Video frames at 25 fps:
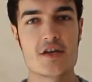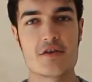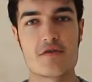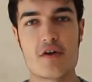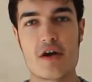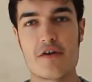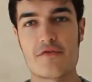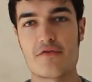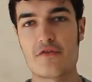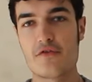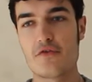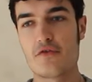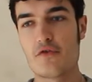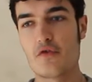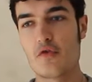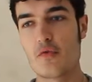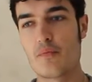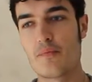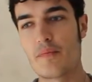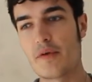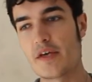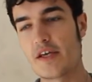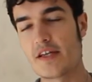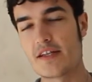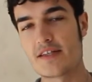you have to do
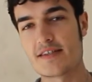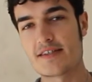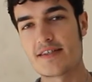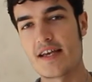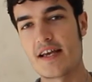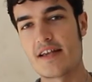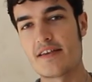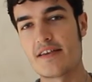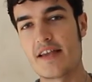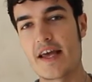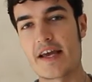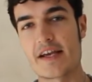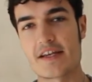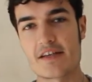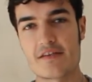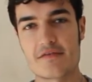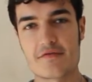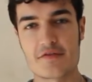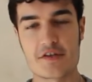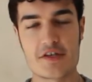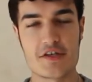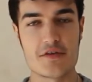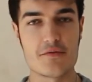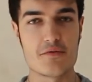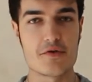bids and
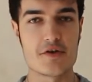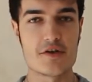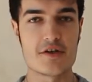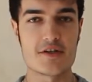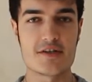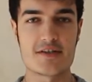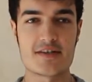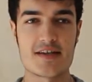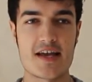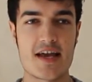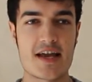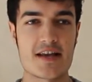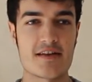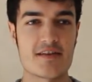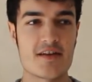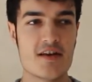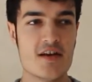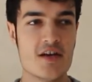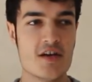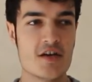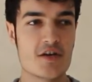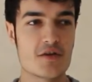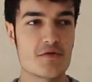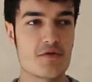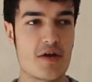negative keywords and
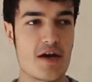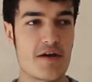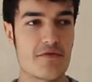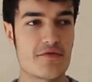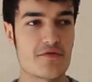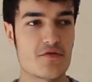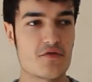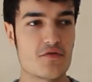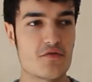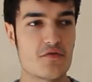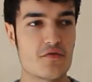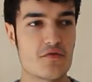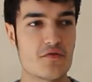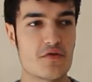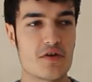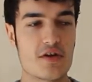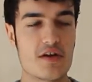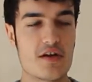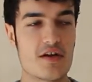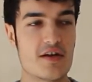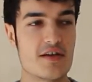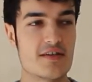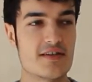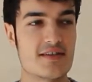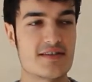you have to
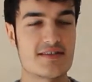uh,